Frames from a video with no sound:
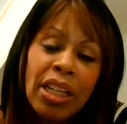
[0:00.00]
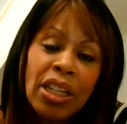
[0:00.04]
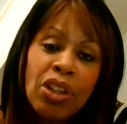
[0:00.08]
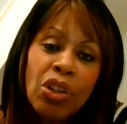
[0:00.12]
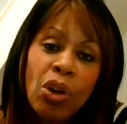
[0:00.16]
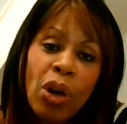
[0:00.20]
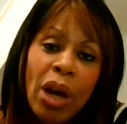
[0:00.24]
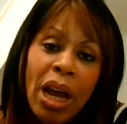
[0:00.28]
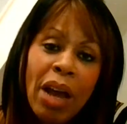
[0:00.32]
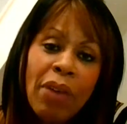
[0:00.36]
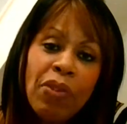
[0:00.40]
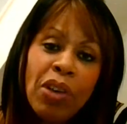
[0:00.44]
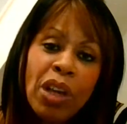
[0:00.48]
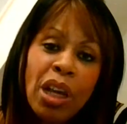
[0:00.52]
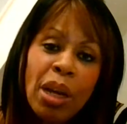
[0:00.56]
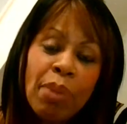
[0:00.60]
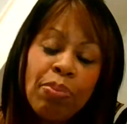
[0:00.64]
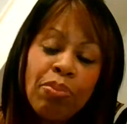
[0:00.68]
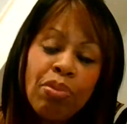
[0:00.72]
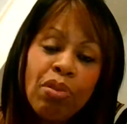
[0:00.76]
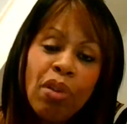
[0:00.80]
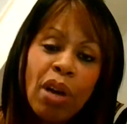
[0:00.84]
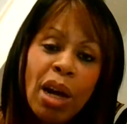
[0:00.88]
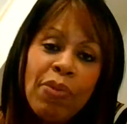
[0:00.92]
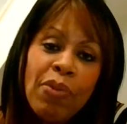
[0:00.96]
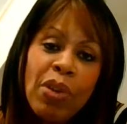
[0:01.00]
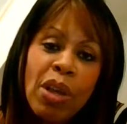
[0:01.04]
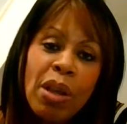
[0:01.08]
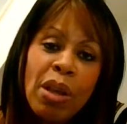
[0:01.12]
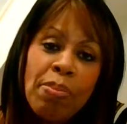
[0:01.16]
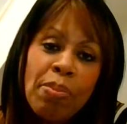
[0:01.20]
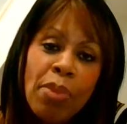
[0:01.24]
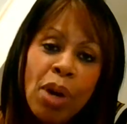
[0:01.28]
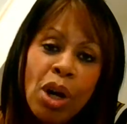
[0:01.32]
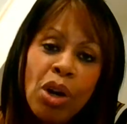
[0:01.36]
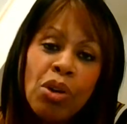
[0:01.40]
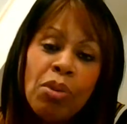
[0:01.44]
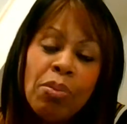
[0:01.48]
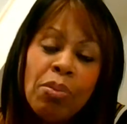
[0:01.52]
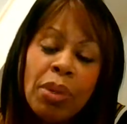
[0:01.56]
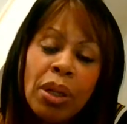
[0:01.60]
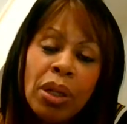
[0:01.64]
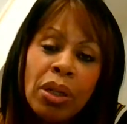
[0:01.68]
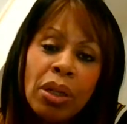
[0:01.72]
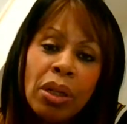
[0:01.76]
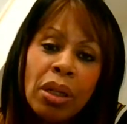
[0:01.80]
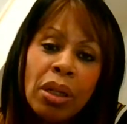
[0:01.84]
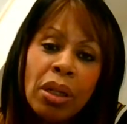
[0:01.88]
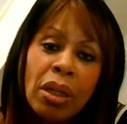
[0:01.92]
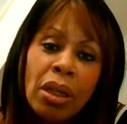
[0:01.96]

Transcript: you're having a private moment,